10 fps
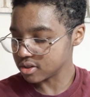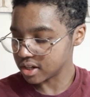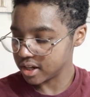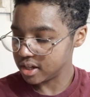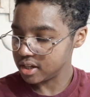
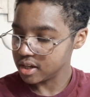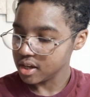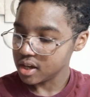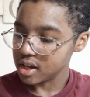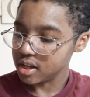shiny,
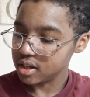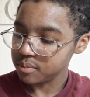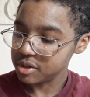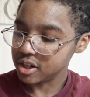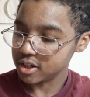and
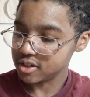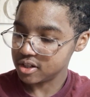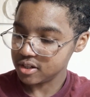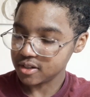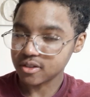then because
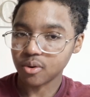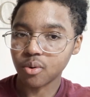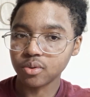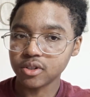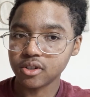she is an
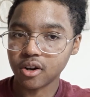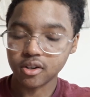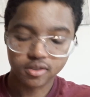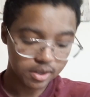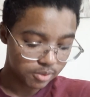older
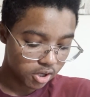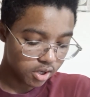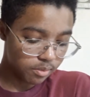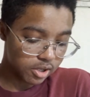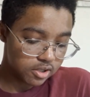doll, I'm
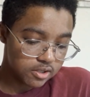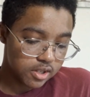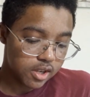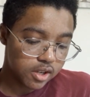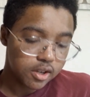talking about she's
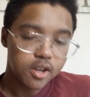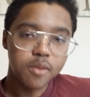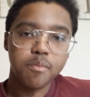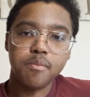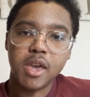like
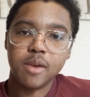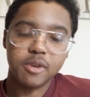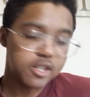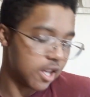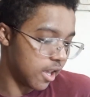
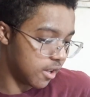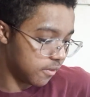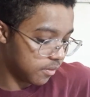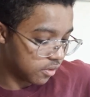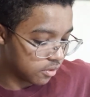maybe 10
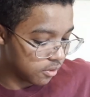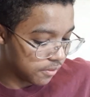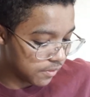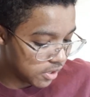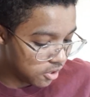to
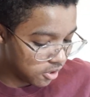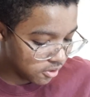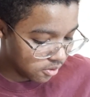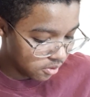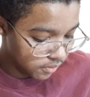15
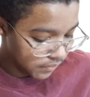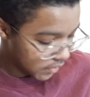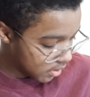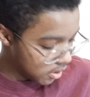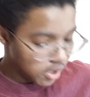years old.
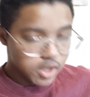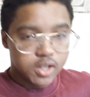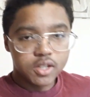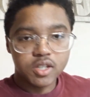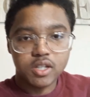
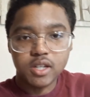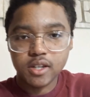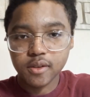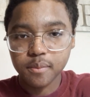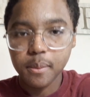
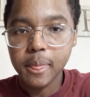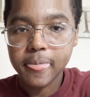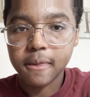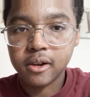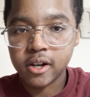She
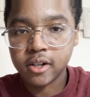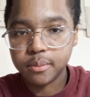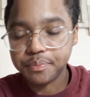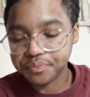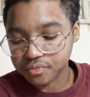
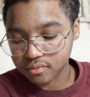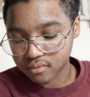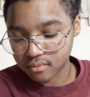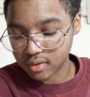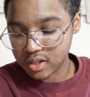
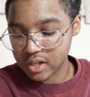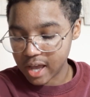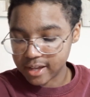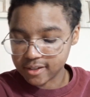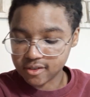
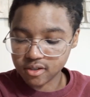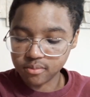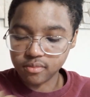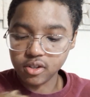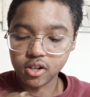has some,